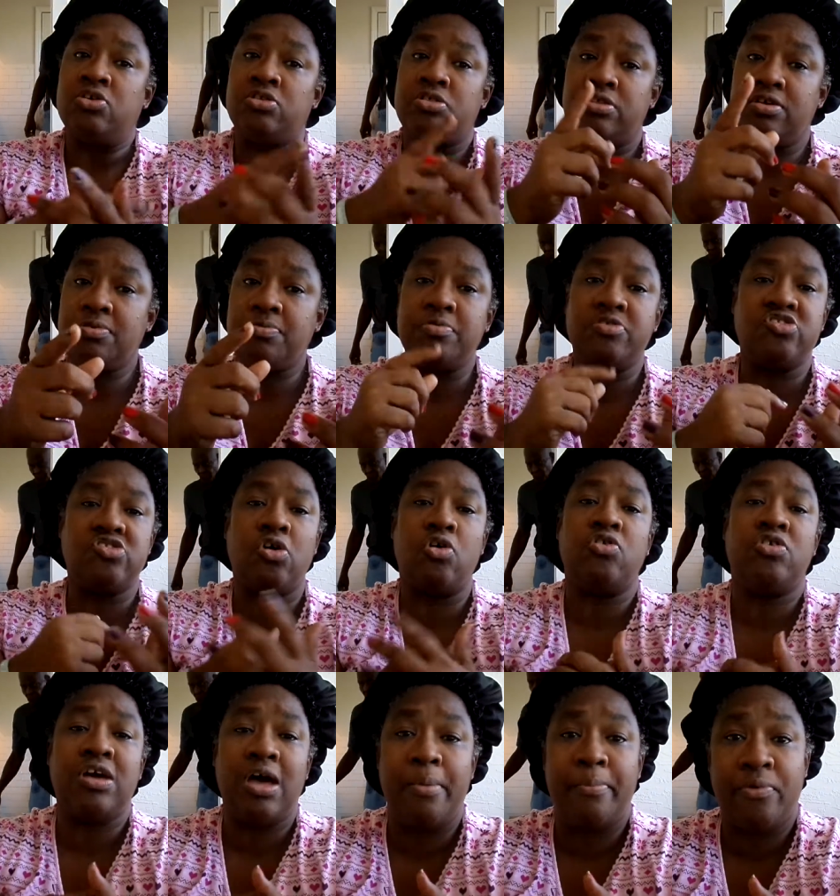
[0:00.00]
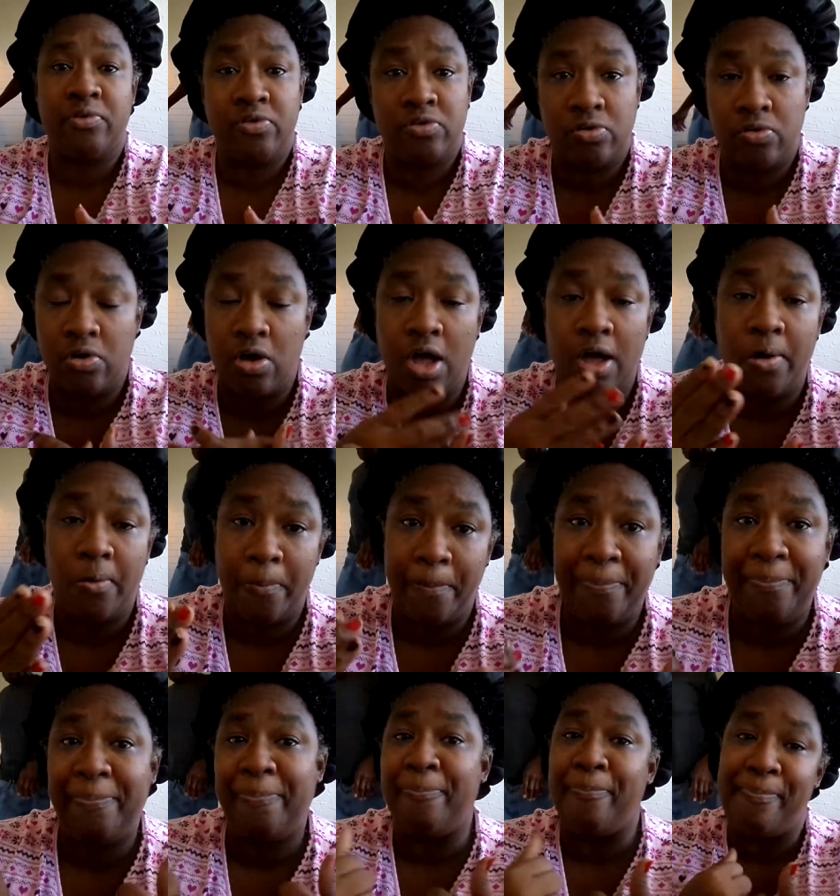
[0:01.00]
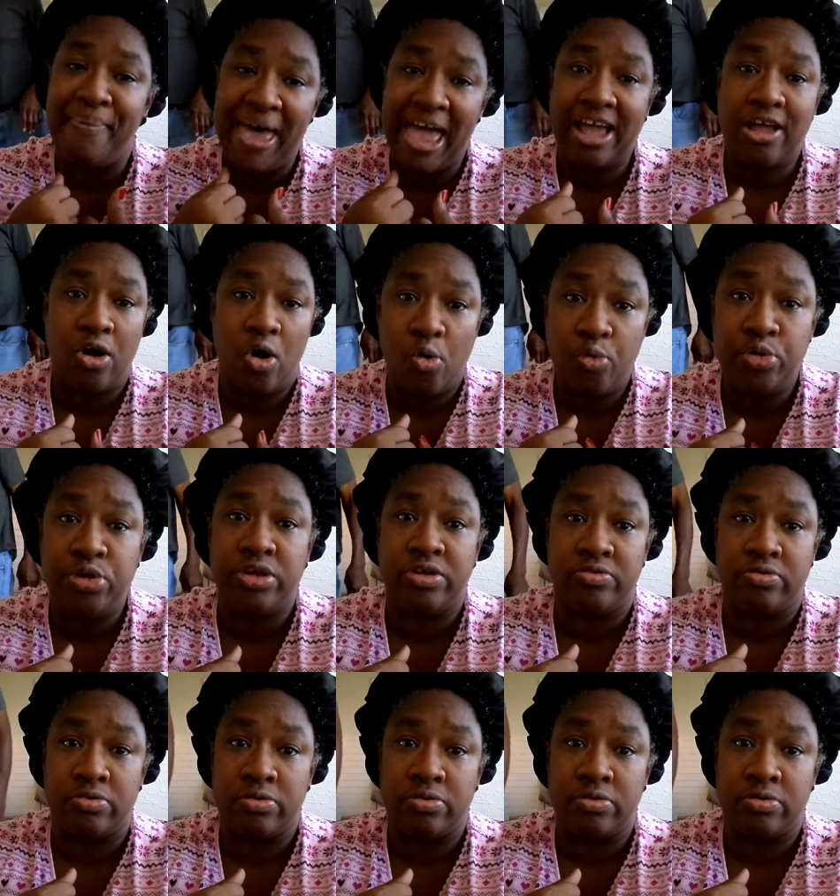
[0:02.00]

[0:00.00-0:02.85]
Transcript: look what's gonna come uh, back on you.